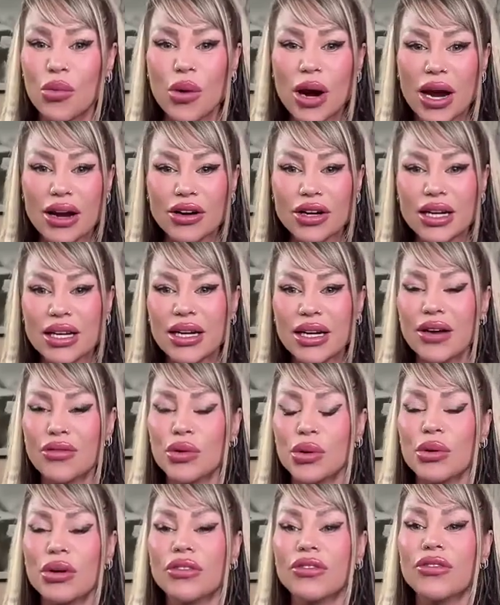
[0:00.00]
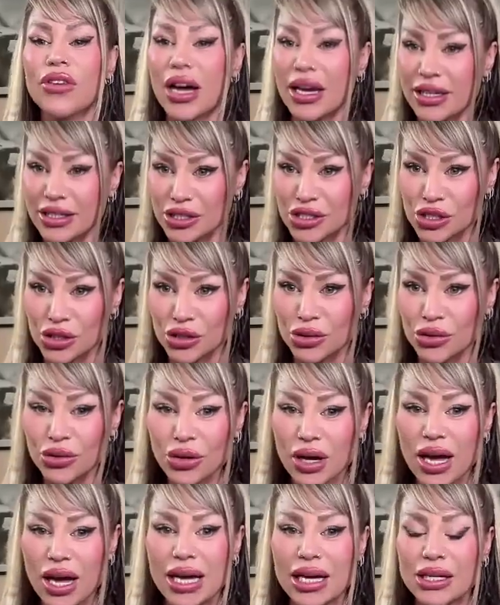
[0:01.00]
where can everyone find
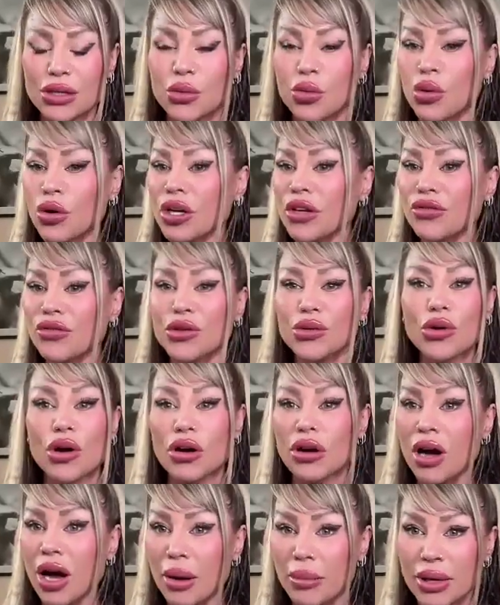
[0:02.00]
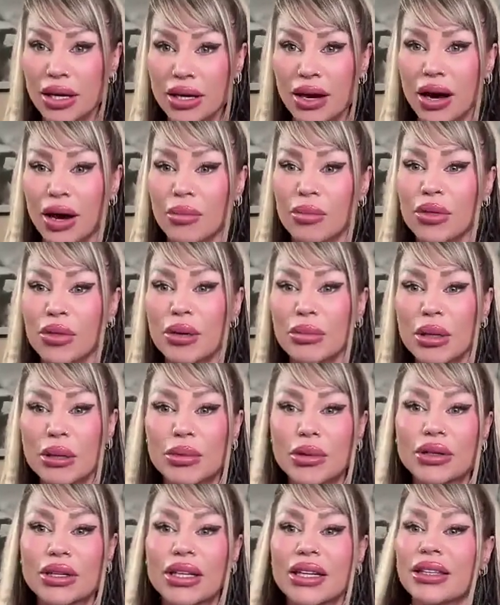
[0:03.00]
you? And what have you got coming up that
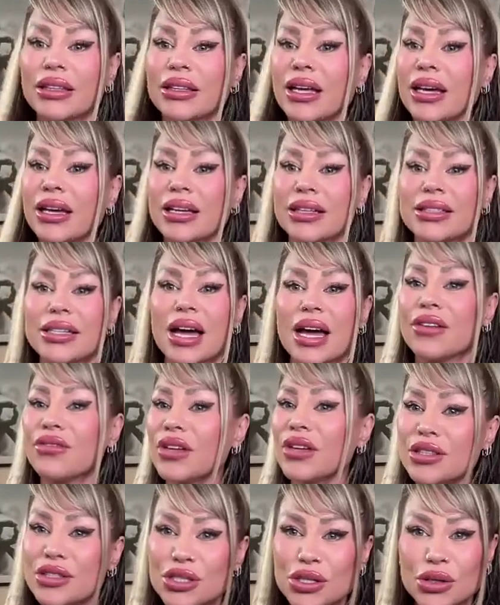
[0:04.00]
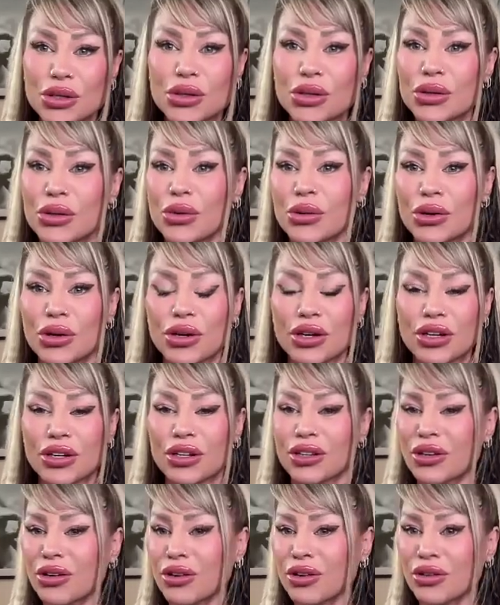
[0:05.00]
people can like dive into
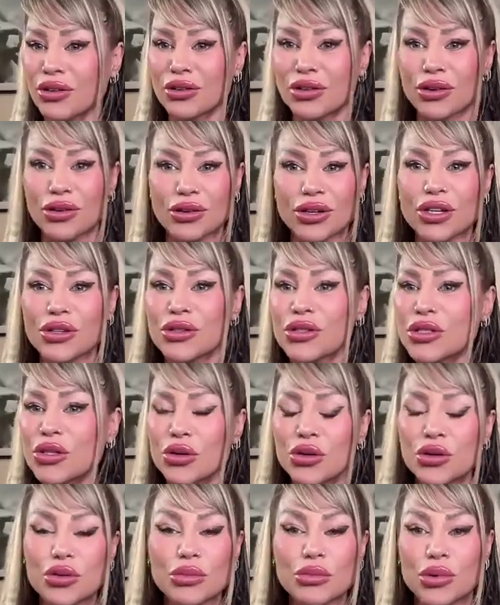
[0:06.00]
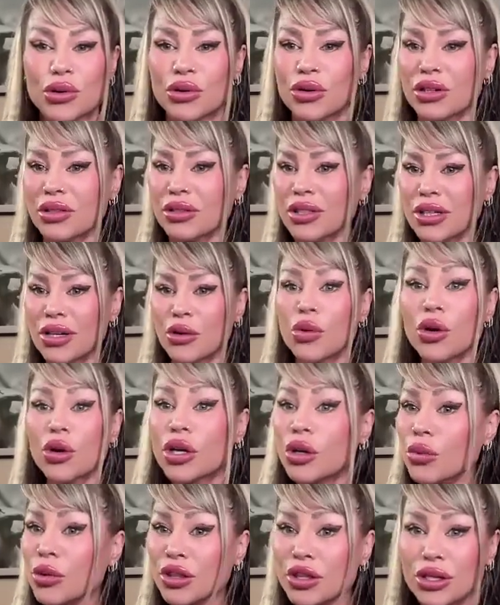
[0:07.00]
or consume or
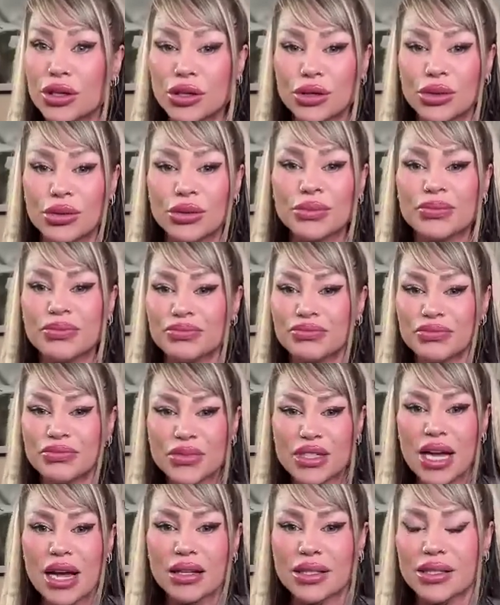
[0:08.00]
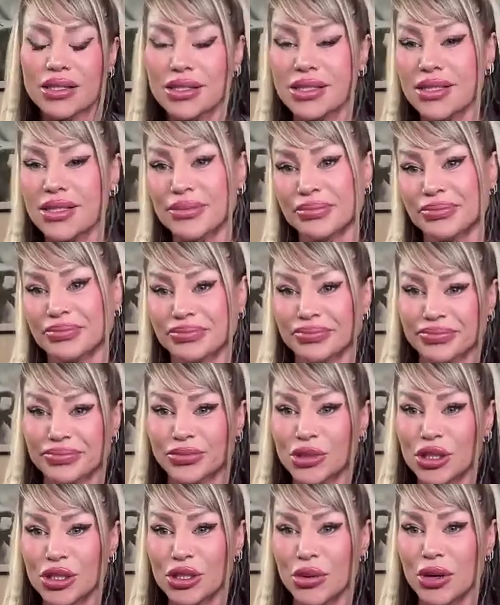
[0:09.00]
work with you? Tell us
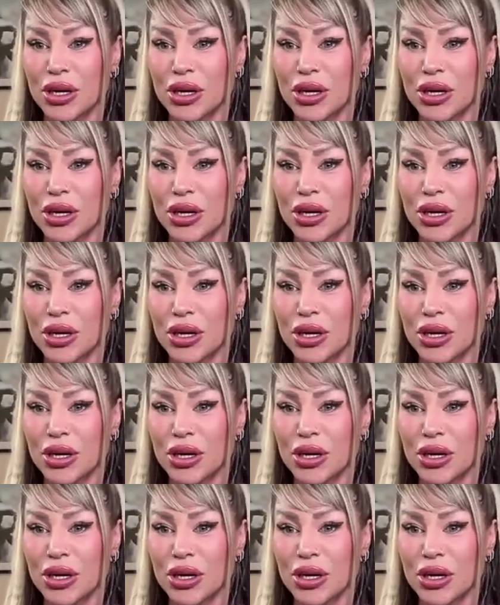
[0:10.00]
what's